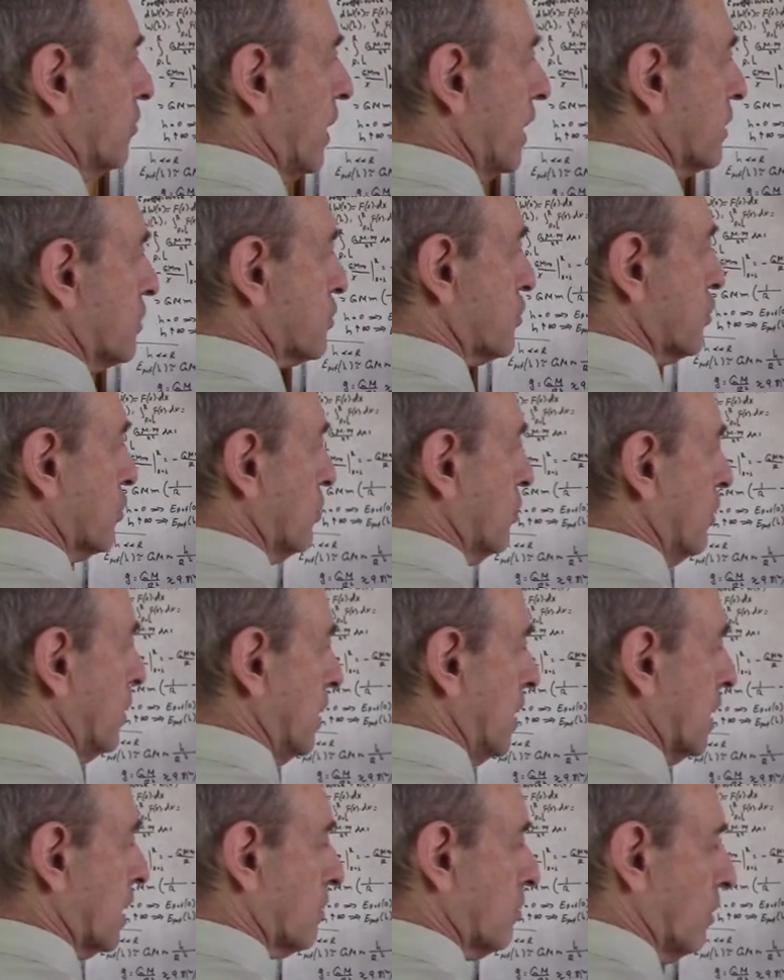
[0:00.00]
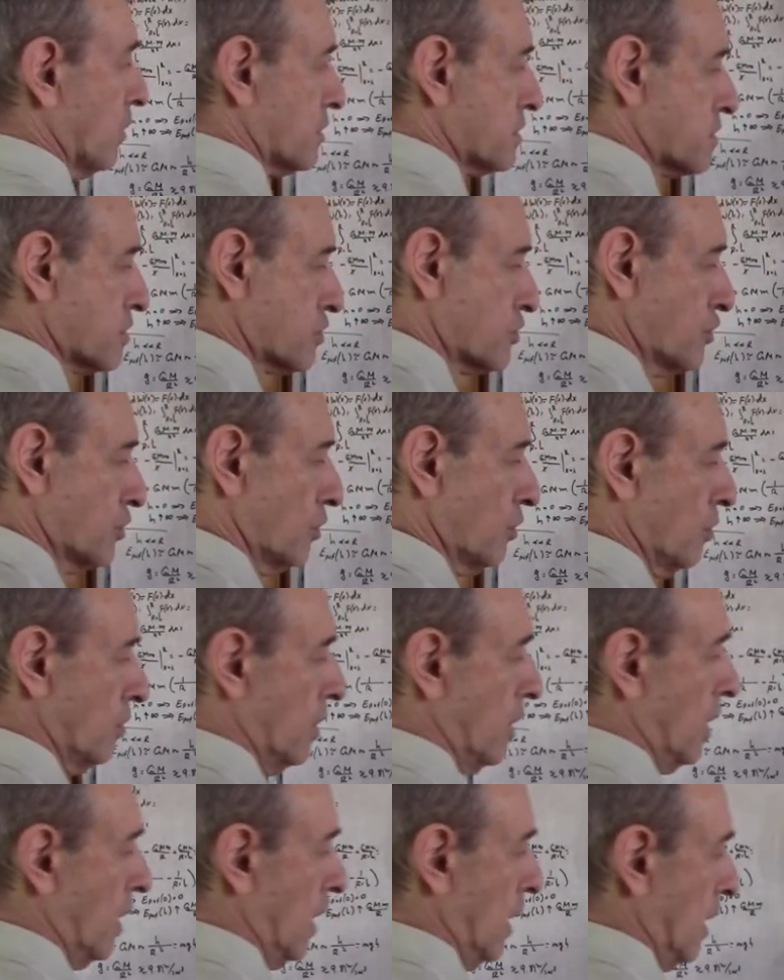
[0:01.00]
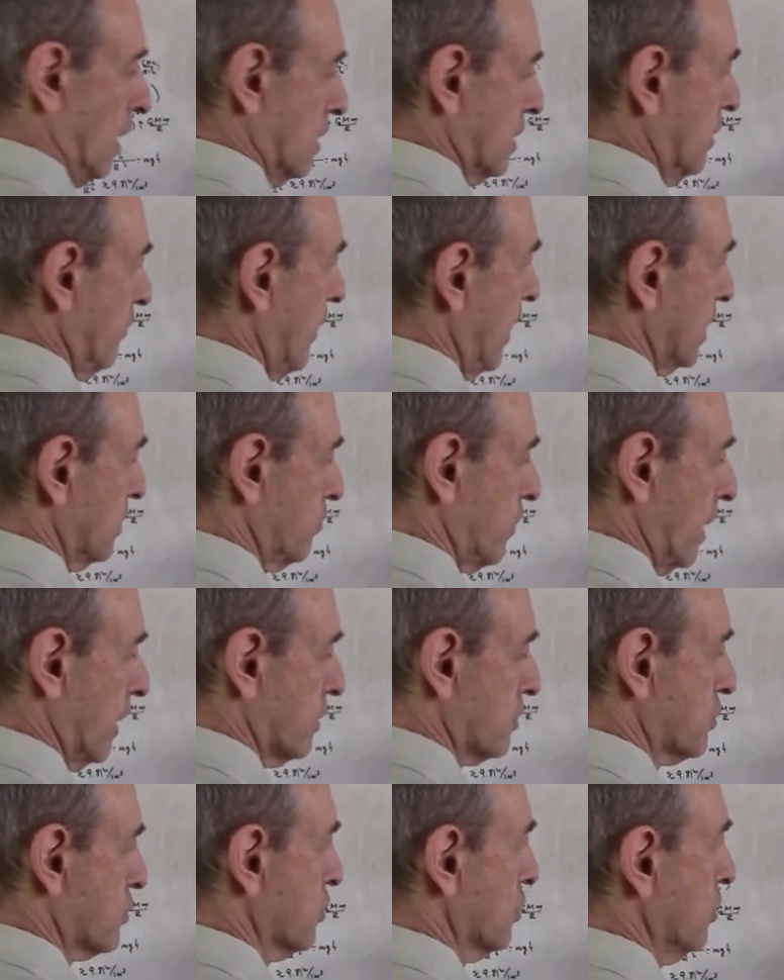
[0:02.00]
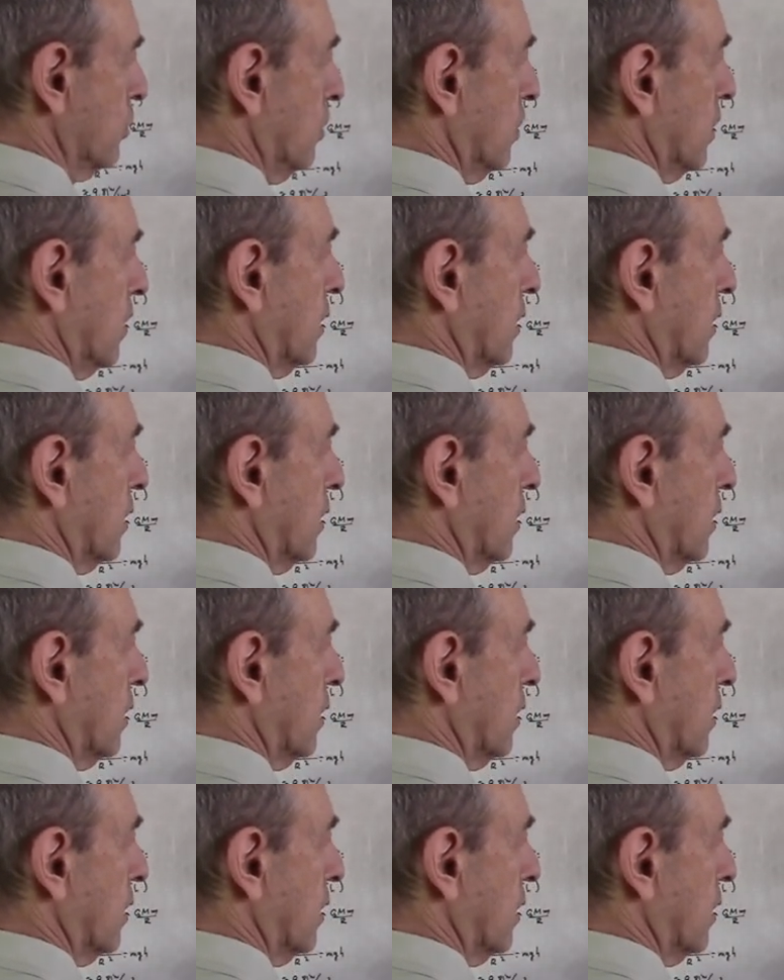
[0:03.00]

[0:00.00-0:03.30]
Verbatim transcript: by two equals two. Divide by two,